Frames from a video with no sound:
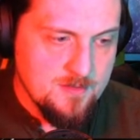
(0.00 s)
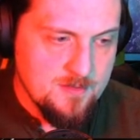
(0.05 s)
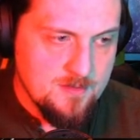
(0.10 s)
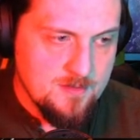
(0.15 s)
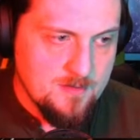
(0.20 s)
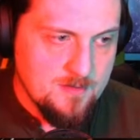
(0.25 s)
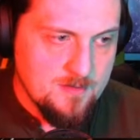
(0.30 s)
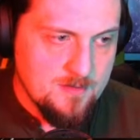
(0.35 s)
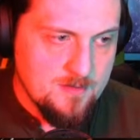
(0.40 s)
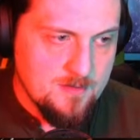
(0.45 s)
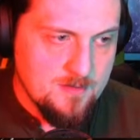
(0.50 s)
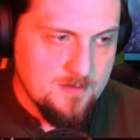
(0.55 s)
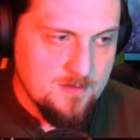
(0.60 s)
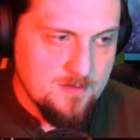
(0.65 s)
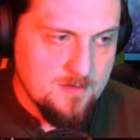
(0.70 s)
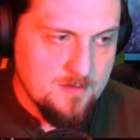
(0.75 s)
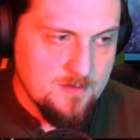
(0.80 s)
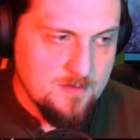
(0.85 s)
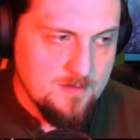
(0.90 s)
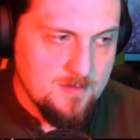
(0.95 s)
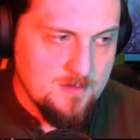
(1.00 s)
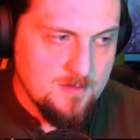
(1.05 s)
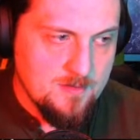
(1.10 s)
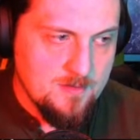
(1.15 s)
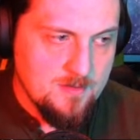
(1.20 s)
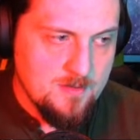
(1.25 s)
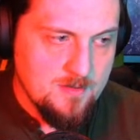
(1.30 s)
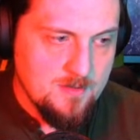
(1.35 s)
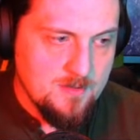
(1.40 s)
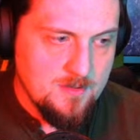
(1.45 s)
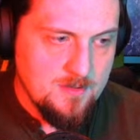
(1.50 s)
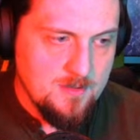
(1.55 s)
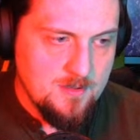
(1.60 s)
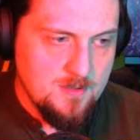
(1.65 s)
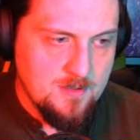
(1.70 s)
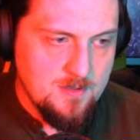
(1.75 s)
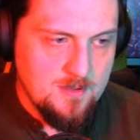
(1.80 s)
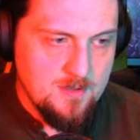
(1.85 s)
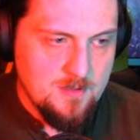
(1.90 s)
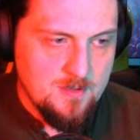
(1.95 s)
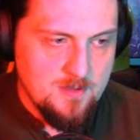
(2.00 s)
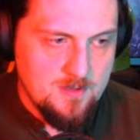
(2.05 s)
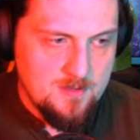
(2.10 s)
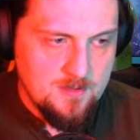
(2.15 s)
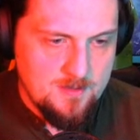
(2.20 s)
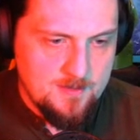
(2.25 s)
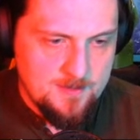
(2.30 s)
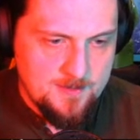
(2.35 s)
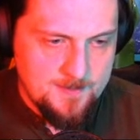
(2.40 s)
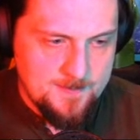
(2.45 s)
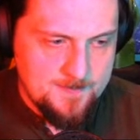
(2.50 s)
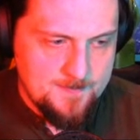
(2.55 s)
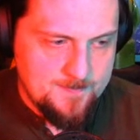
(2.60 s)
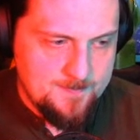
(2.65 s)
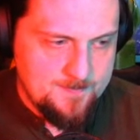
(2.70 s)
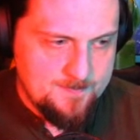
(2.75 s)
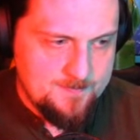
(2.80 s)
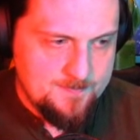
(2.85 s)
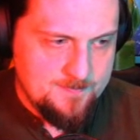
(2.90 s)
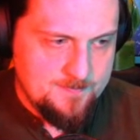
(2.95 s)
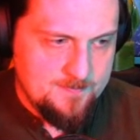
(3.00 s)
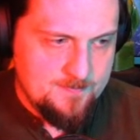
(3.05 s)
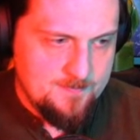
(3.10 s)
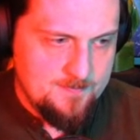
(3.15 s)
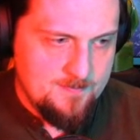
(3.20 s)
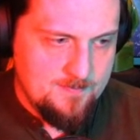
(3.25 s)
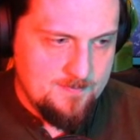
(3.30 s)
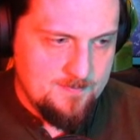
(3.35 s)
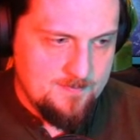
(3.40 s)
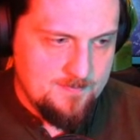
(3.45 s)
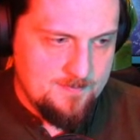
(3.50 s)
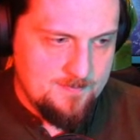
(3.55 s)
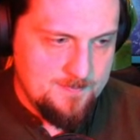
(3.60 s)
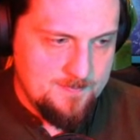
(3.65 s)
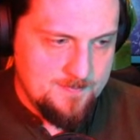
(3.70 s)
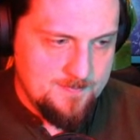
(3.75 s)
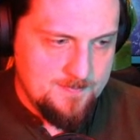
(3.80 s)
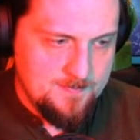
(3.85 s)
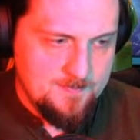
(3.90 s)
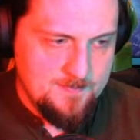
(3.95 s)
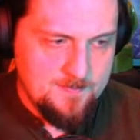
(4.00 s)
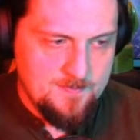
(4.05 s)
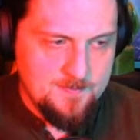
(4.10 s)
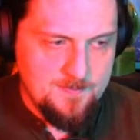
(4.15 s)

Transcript: No one is speaking in this clip.